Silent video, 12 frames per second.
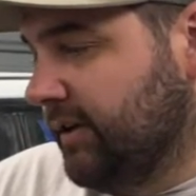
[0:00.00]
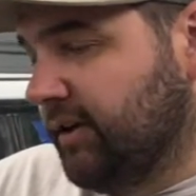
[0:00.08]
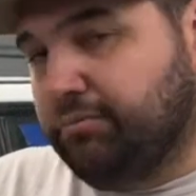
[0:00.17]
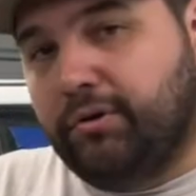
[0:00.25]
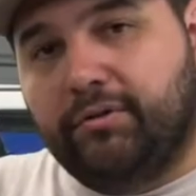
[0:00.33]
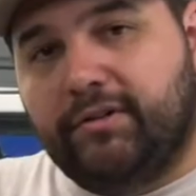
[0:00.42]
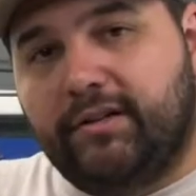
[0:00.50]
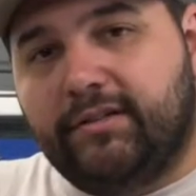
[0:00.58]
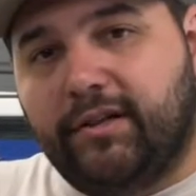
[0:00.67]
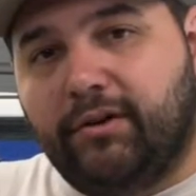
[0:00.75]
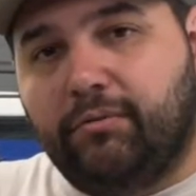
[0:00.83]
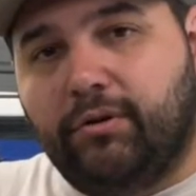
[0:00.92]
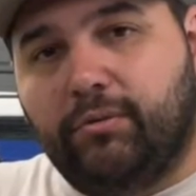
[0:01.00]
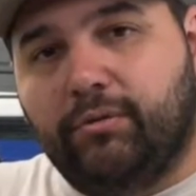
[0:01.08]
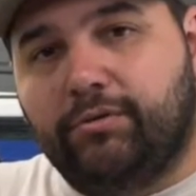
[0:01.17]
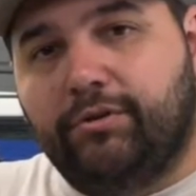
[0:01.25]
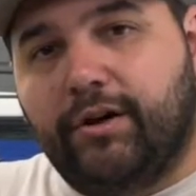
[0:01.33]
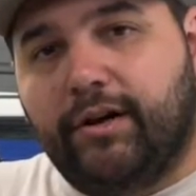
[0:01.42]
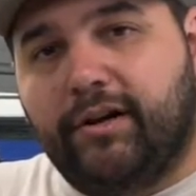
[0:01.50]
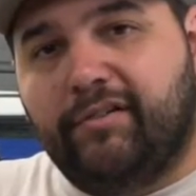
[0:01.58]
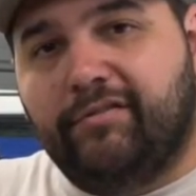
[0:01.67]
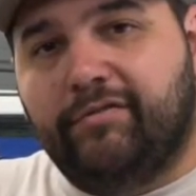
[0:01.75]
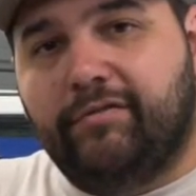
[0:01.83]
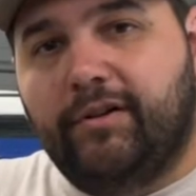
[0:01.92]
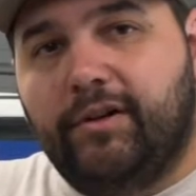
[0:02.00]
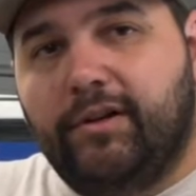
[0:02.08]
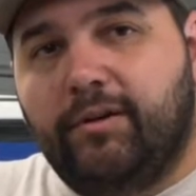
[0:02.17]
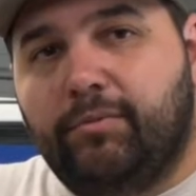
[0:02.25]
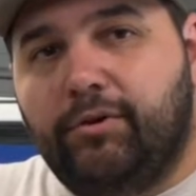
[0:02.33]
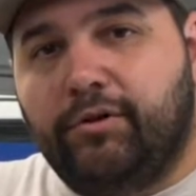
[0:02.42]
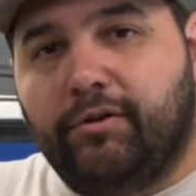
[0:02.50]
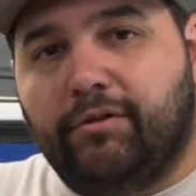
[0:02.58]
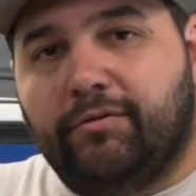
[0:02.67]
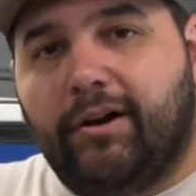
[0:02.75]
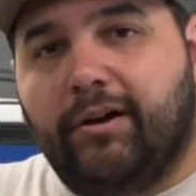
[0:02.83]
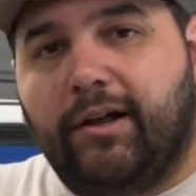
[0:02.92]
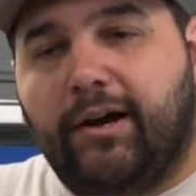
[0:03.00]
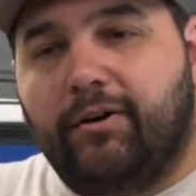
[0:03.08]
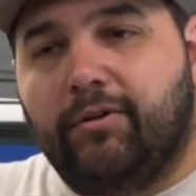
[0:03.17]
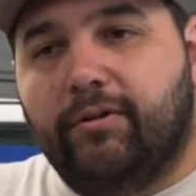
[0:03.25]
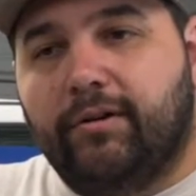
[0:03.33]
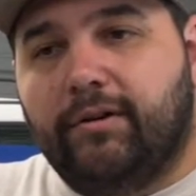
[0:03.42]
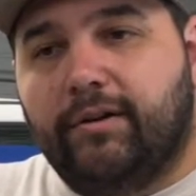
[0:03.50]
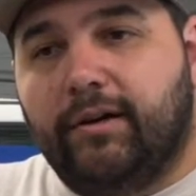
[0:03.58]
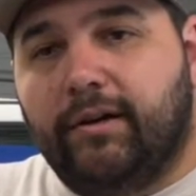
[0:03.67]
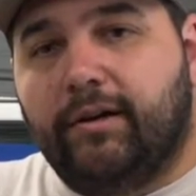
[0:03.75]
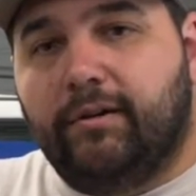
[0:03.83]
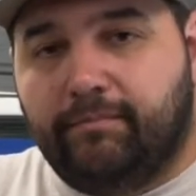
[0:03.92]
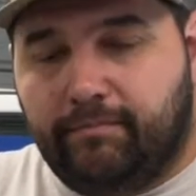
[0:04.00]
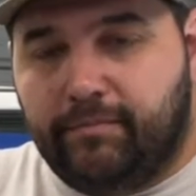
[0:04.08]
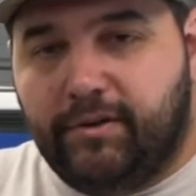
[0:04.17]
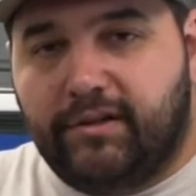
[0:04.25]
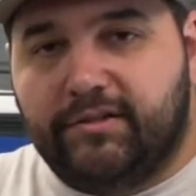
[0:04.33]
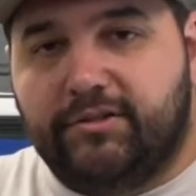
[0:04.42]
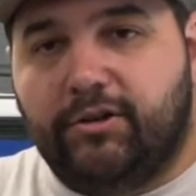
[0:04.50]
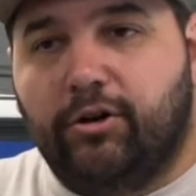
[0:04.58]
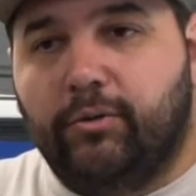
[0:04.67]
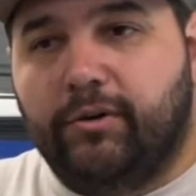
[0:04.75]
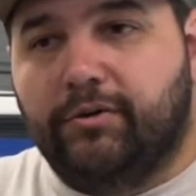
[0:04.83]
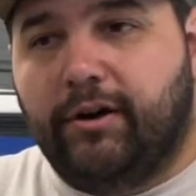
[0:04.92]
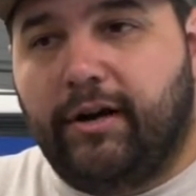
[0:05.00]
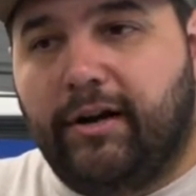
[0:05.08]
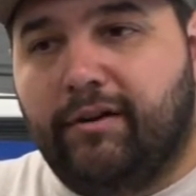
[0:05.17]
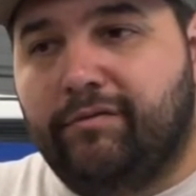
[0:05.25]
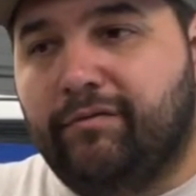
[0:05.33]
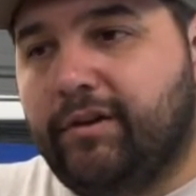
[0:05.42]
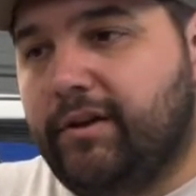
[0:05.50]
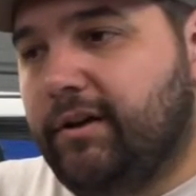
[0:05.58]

It rotates like a rear-wheel drive, but you can throttle out because it's all-wheel drive.